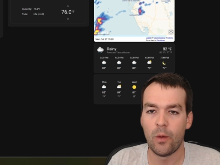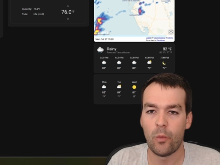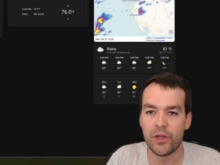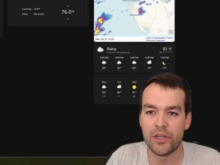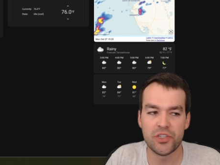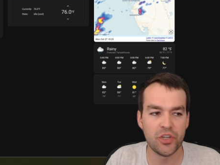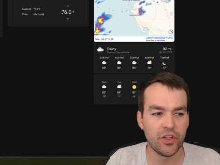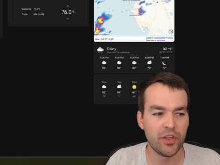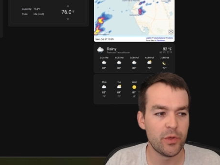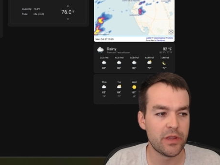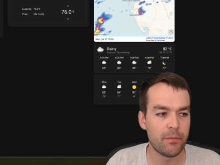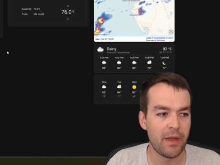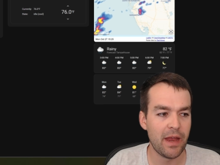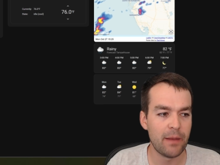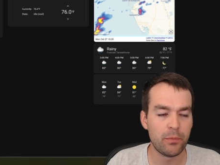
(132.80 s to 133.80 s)
wanted to show you what
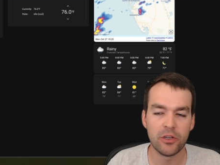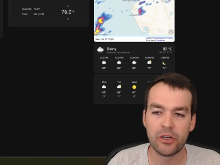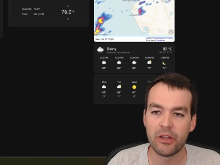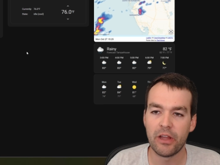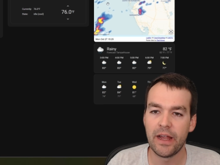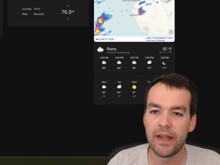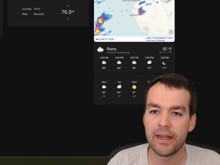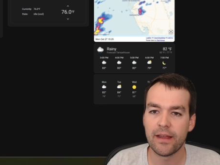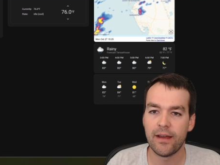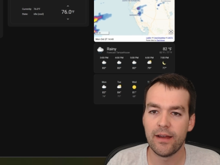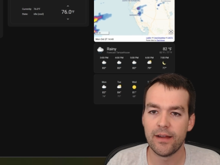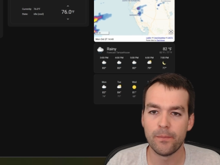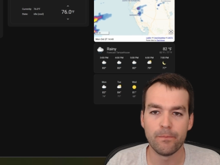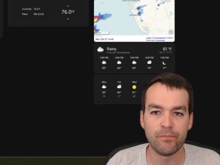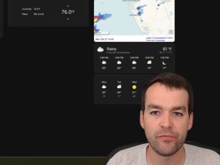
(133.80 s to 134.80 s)
the map looked like.
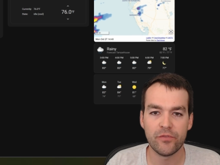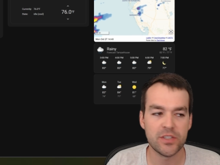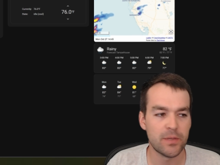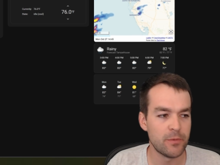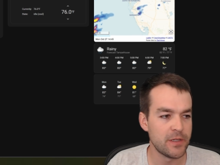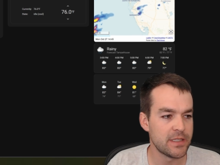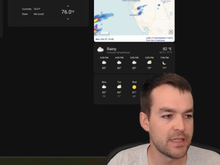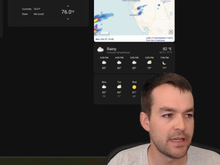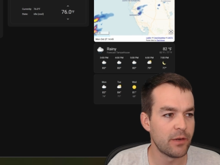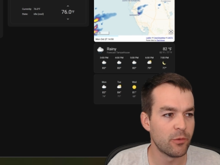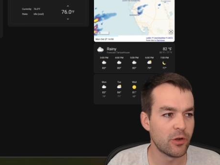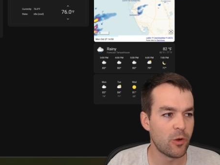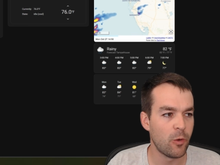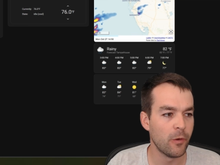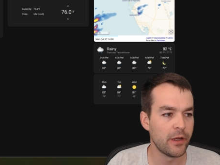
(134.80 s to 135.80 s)
For some reason, I didn't
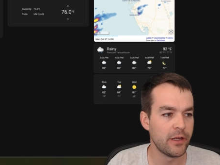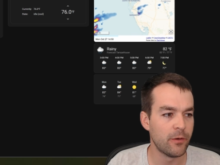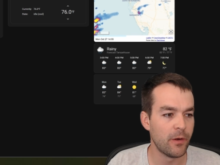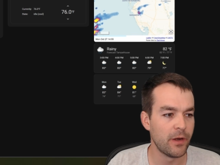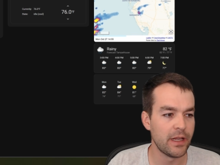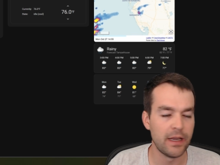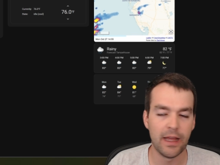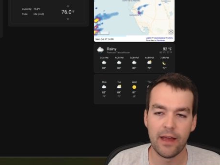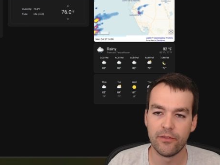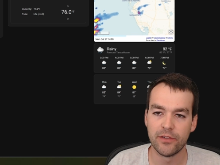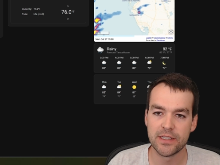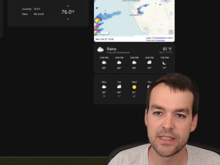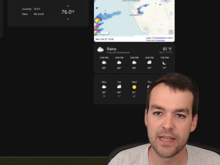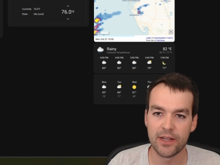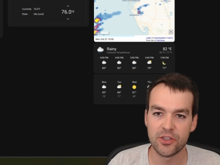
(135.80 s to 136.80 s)
record it or I didn't have a
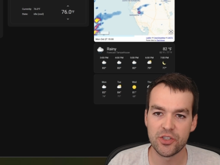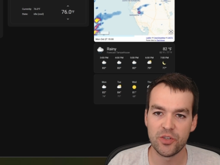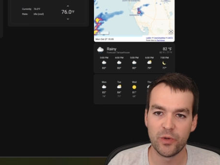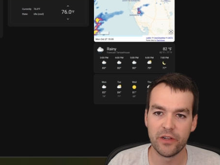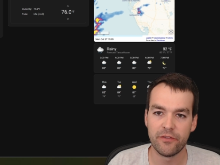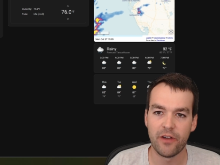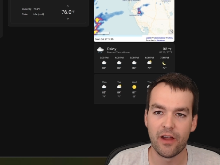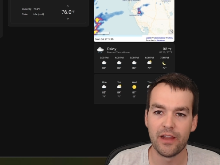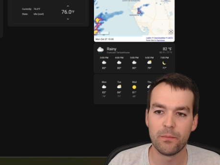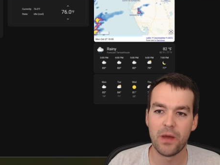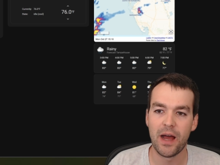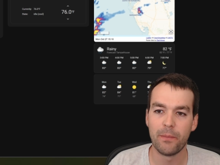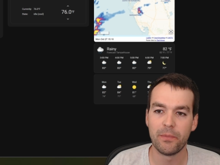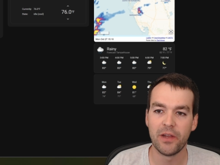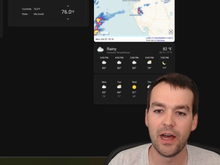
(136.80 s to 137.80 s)
section when it finally
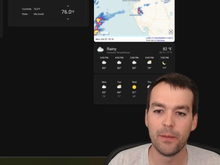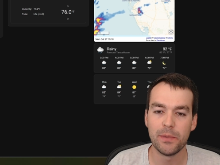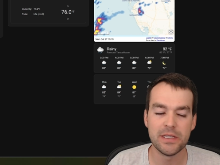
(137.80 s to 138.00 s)
popped up.